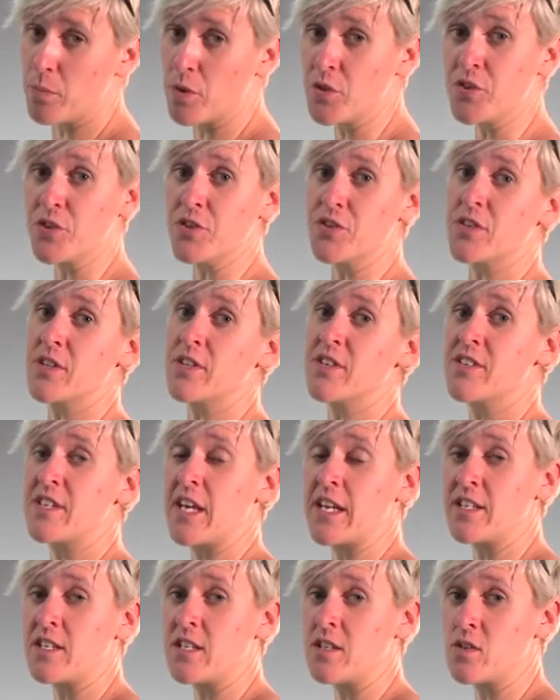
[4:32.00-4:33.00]
button to the
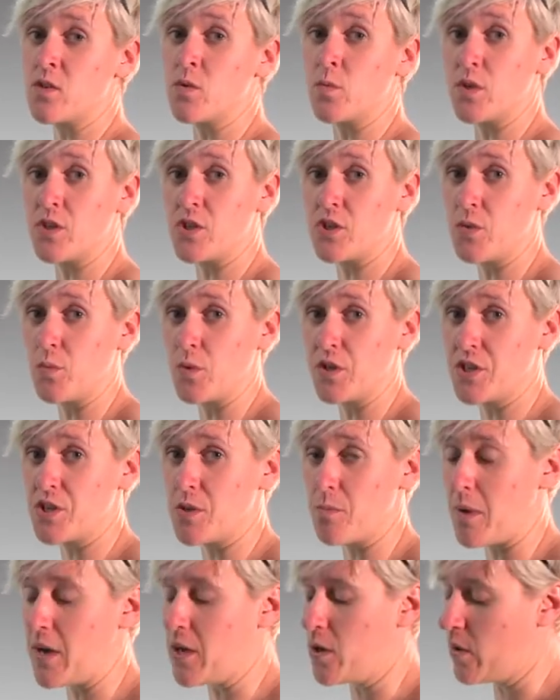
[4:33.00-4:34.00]
setting to which you wish
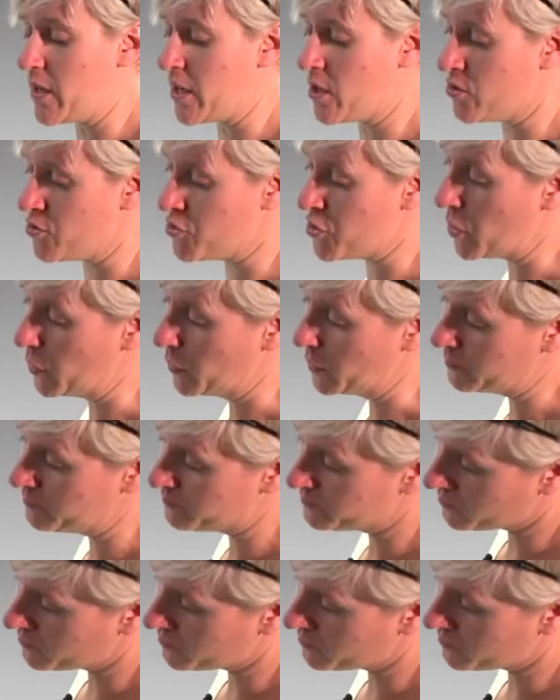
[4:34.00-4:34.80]
to manually control.